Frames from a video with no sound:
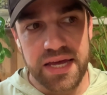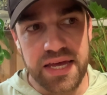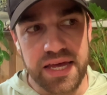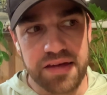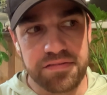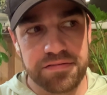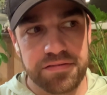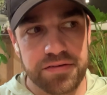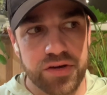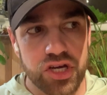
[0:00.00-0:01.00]

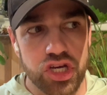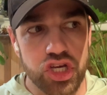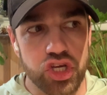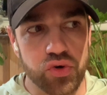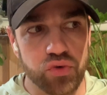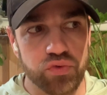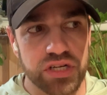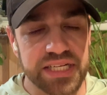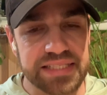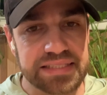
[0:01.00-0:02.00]
If you're
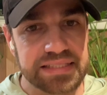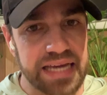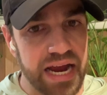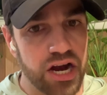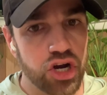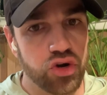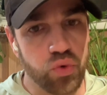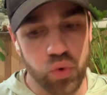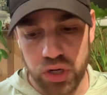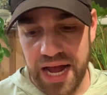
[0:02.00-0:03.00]
really scared
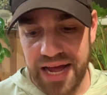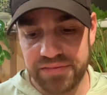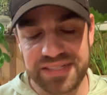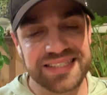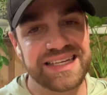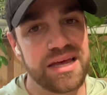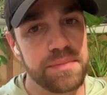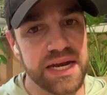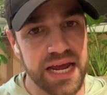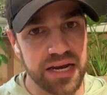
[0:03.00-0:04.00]
or kind of
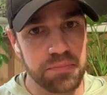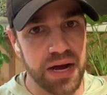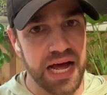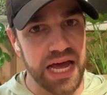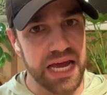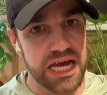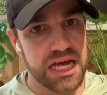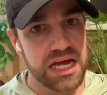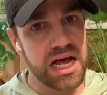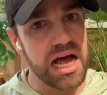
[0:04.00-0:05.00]
intimidated by
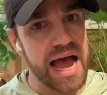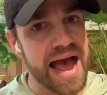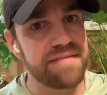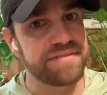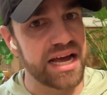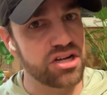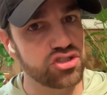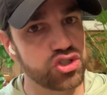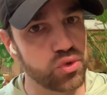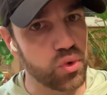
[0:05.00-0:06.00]
1/2
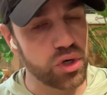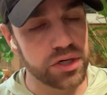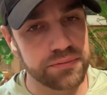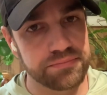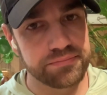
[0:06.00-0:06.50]
ounce, or